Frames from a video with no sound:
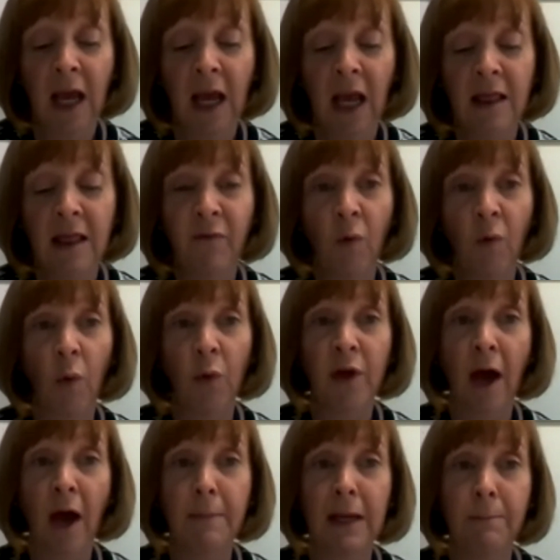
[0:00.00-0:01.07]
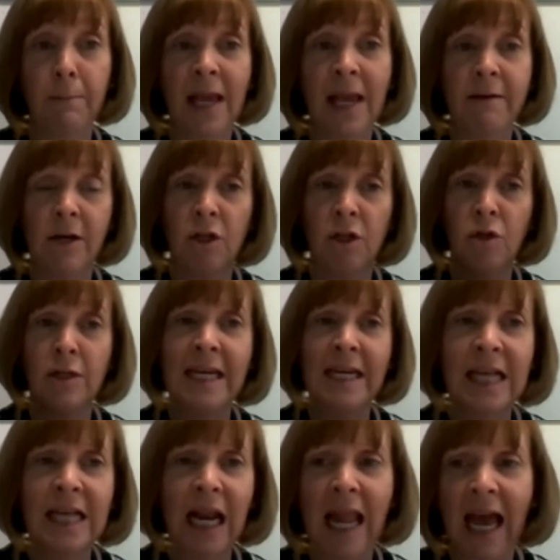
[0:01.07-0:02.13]
in the forthcoming period? You need
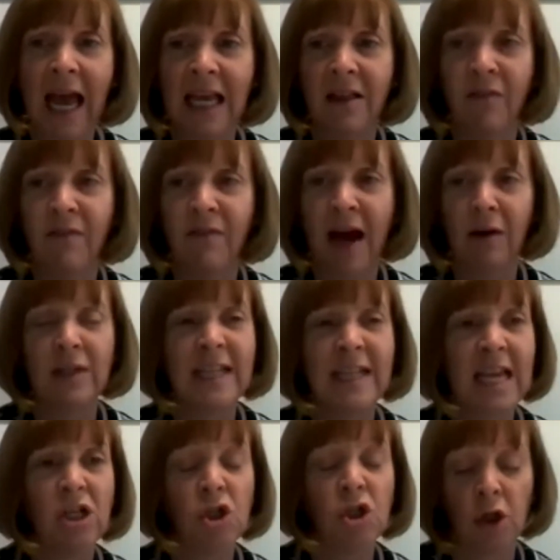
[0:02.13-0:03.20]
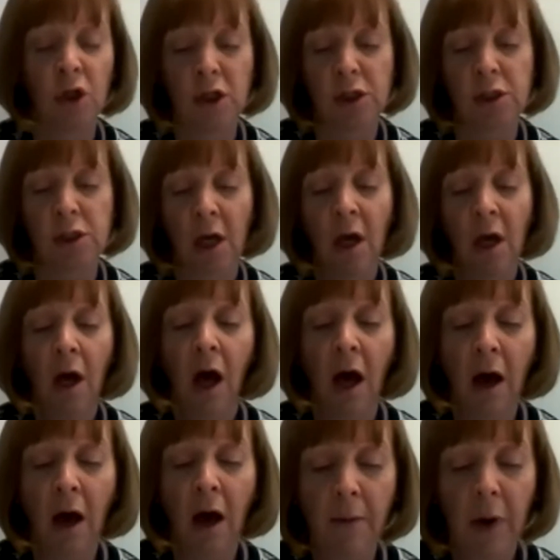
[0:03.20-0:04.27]
to lay the foundations
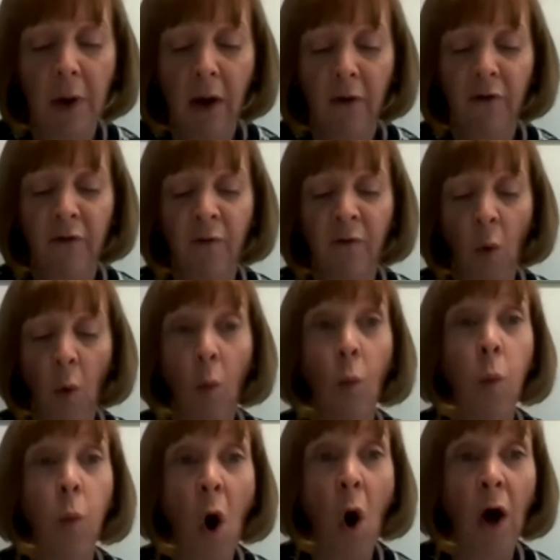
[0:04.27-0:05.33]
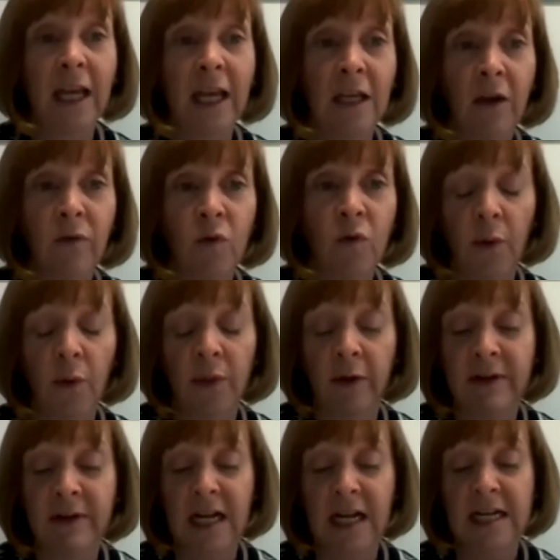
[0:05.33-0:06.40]
for why you've got the
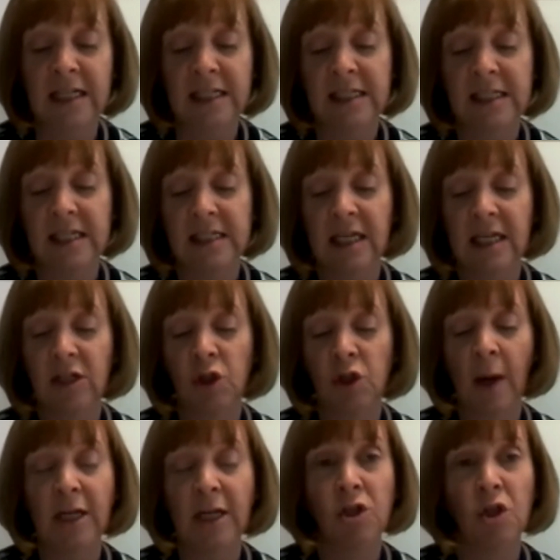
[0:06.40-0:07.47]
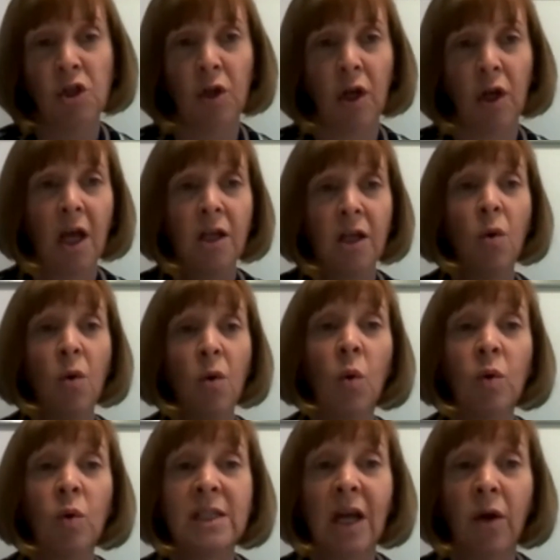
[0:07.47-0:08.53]
redundancy situation. You
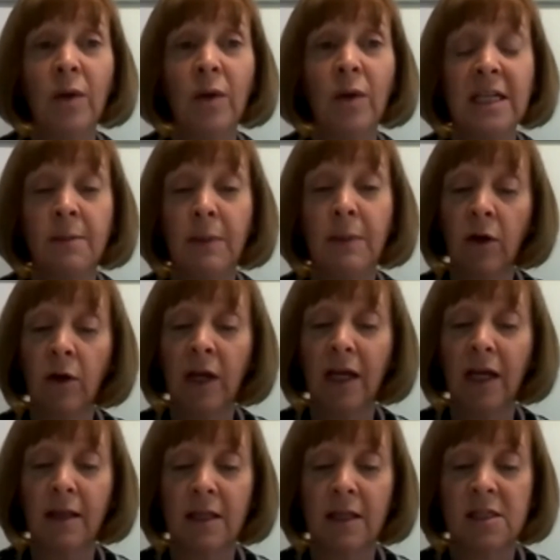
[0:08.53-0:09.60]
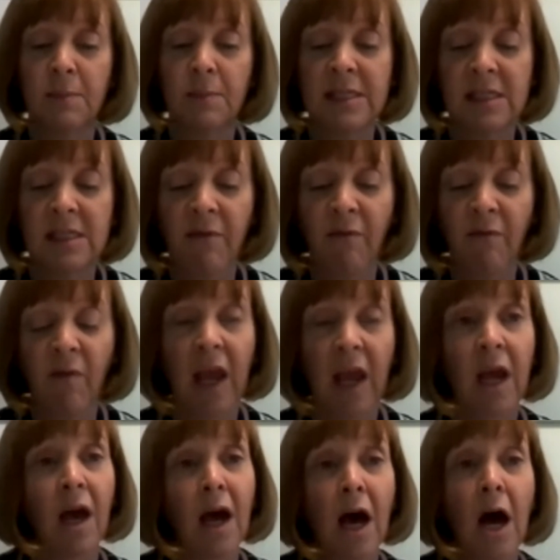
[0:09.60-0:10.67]
also need to be looking at the specific
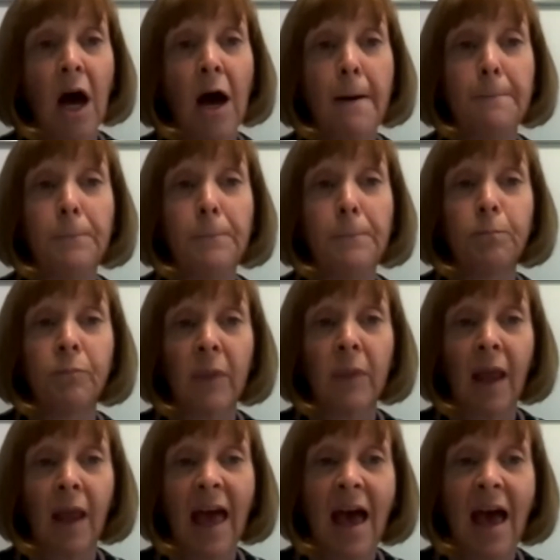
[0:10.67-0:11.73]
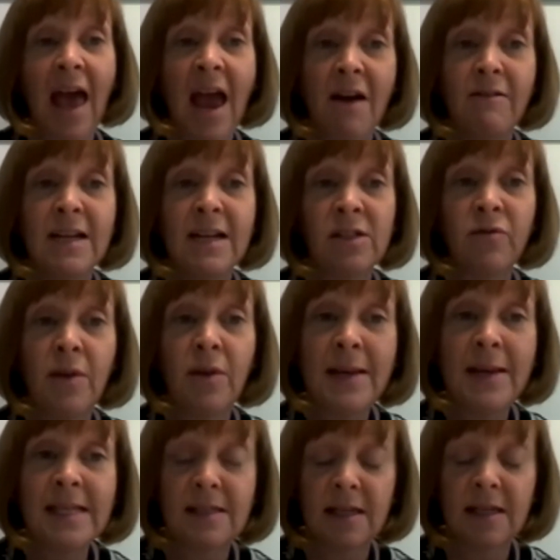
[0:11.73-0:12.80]
areas of the
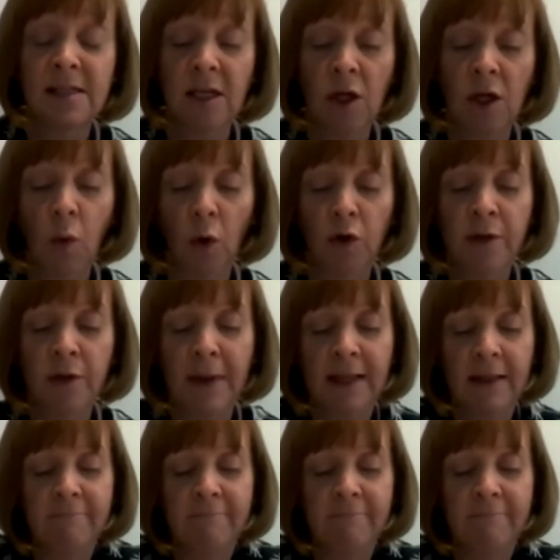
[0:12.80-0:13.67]
business that you want to make the